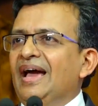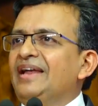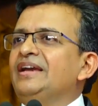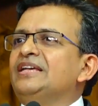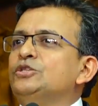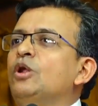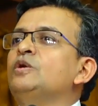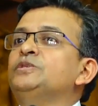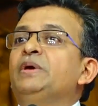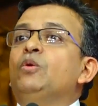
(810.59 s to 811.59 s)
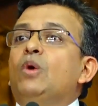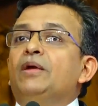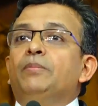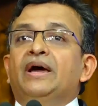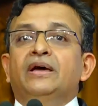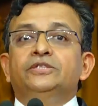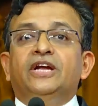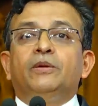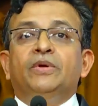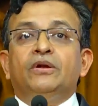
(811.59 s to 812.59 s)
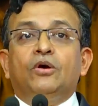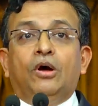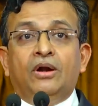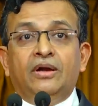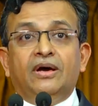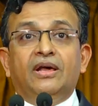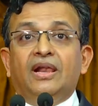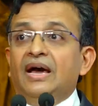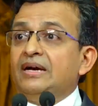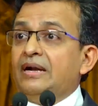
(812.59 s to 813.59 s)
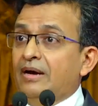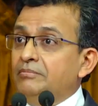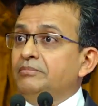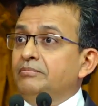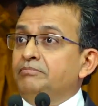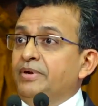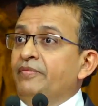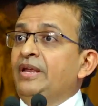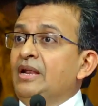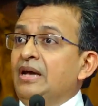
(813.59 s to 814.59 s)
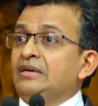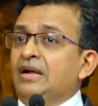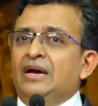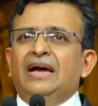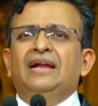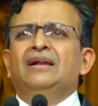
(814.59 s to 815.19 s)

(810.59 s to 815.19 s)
And it has always been won by a gentleman called Lakra, Praveen Lakra.